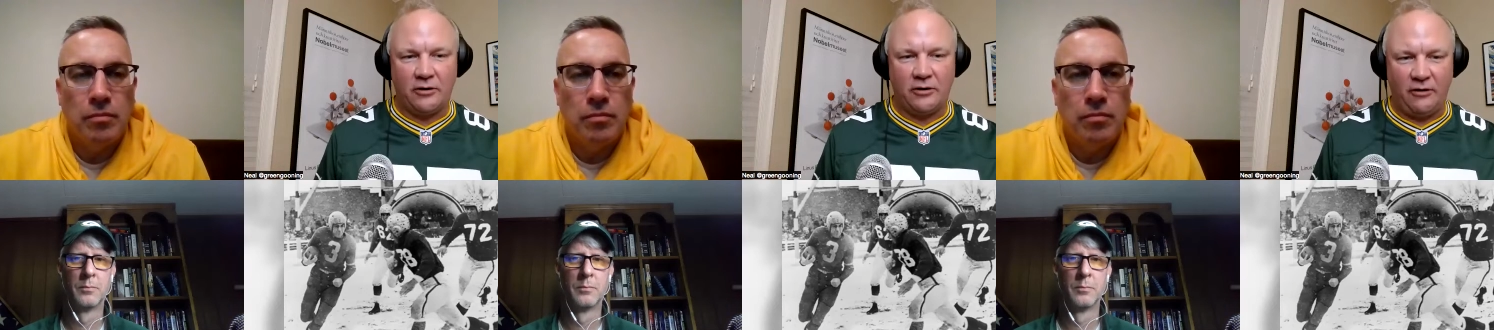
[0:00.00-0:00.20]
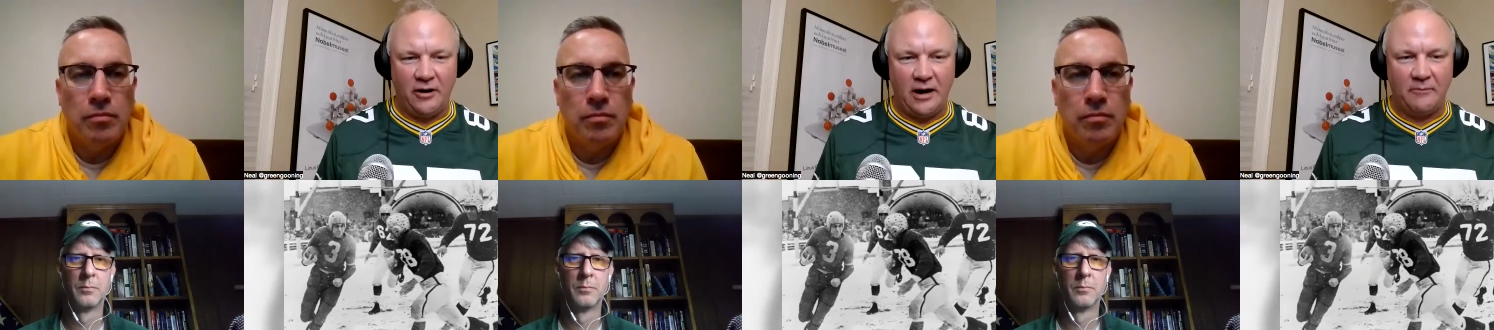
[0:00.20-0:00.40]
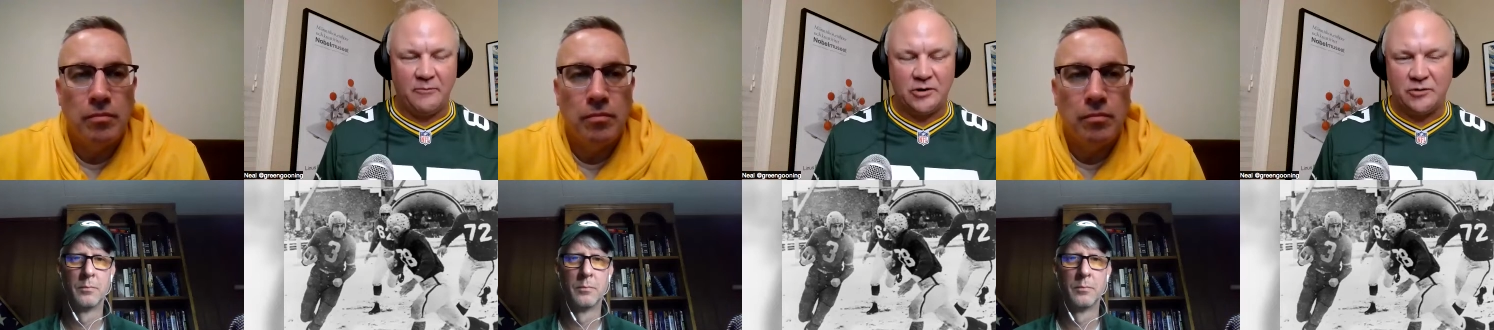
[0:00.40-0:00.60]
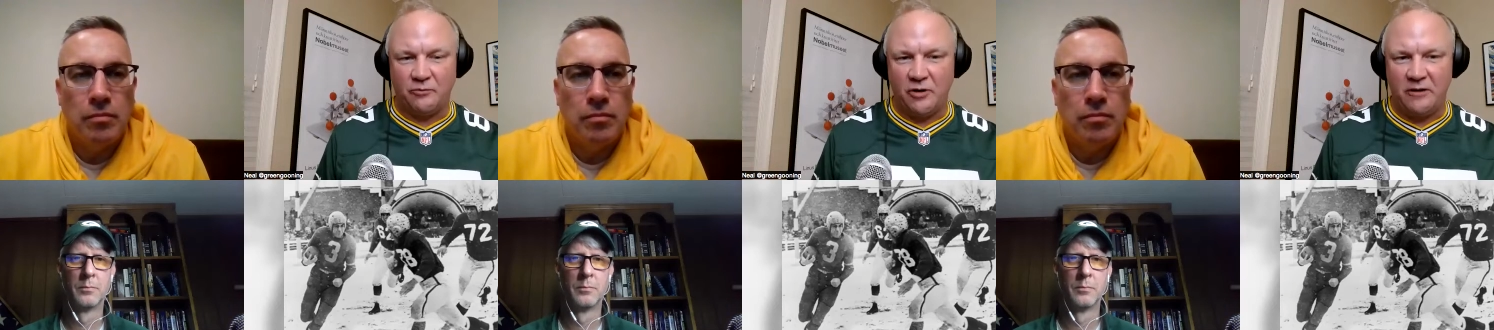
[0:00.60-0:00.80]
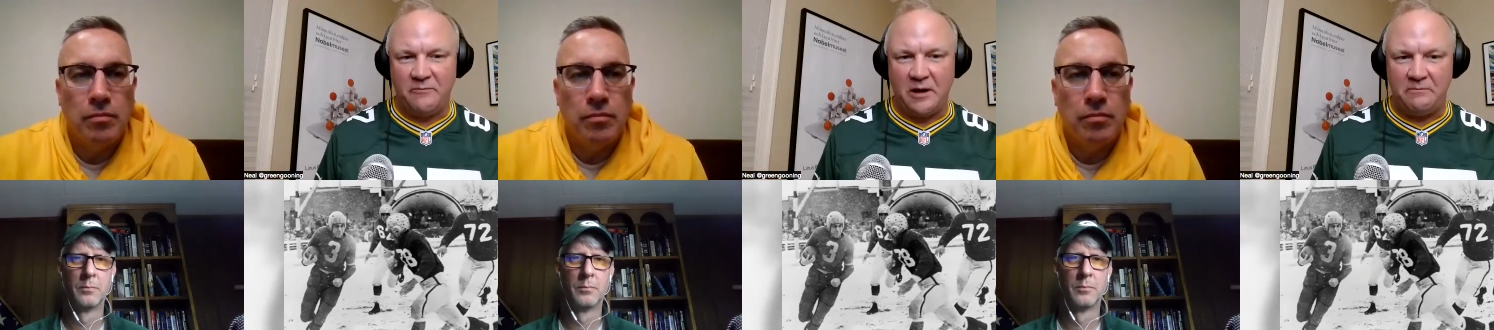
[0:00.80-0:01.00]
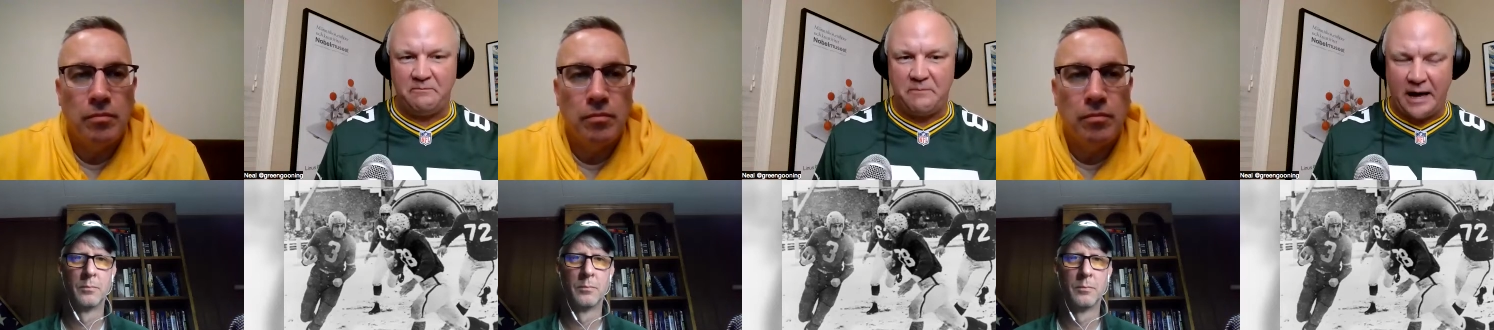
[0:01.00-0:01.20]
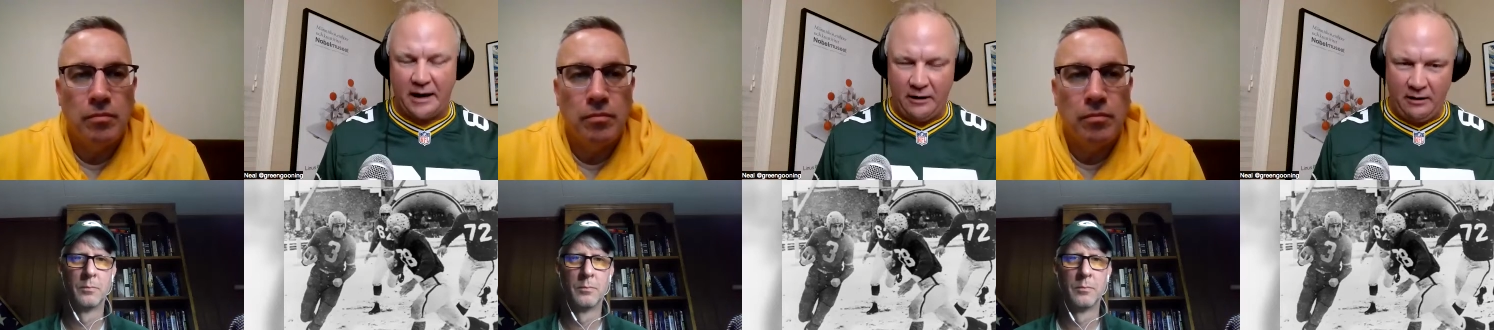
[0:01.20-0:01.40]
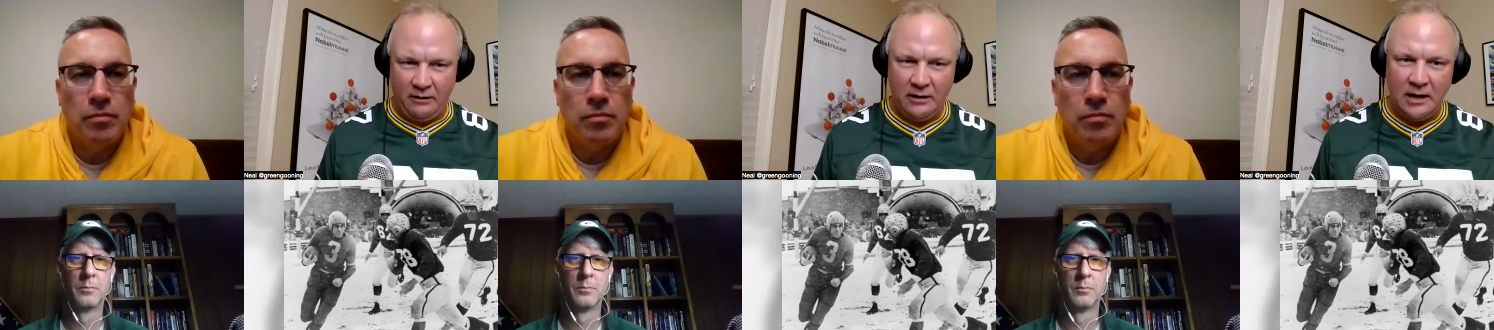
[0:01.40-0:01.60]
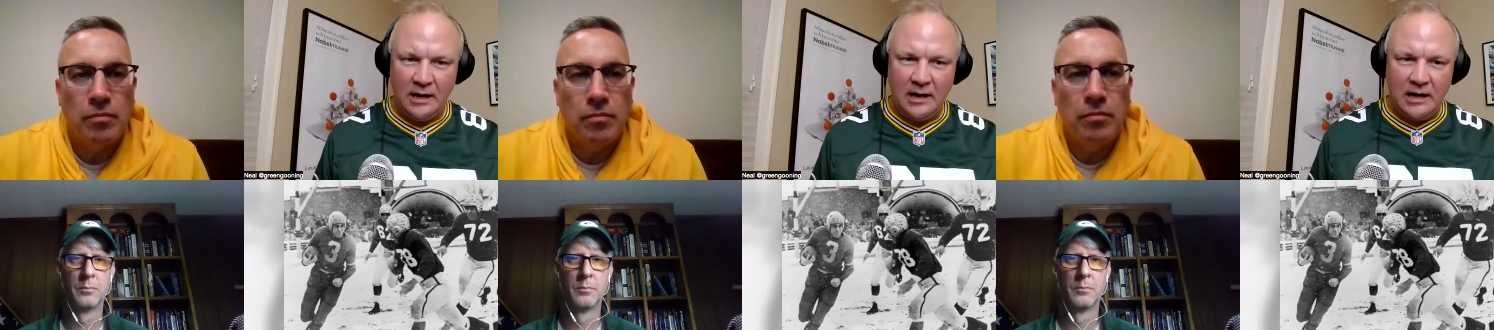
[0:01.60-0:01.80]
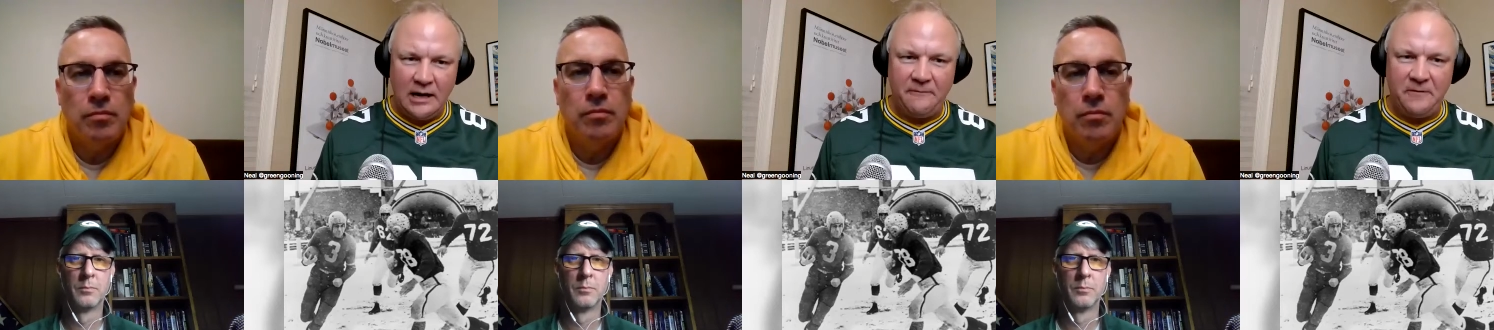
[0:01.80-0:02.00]
Speaker 1: career numbers would have been better
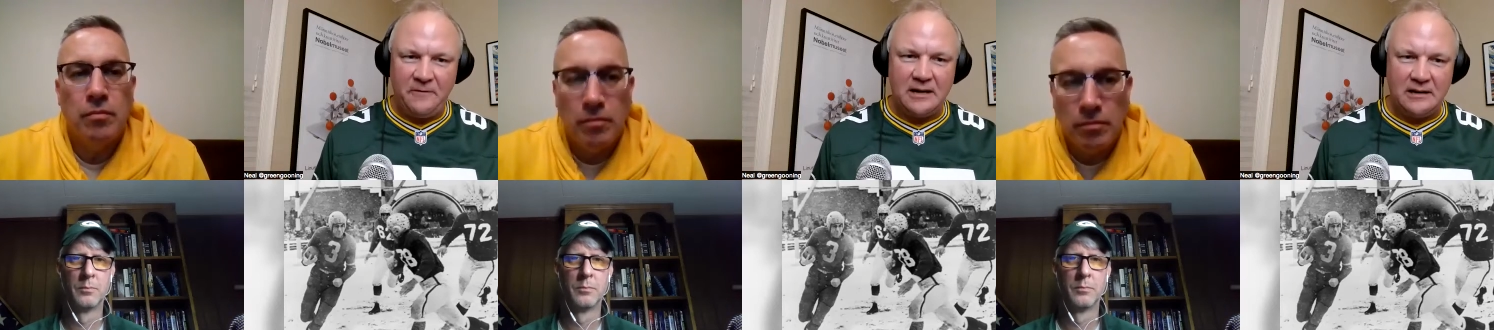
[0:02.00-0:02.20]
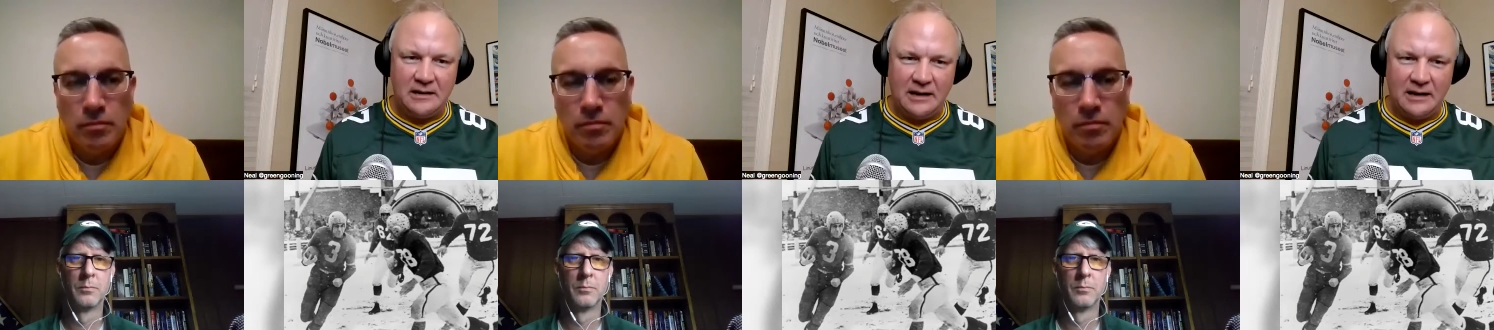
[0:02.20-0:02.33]
if he had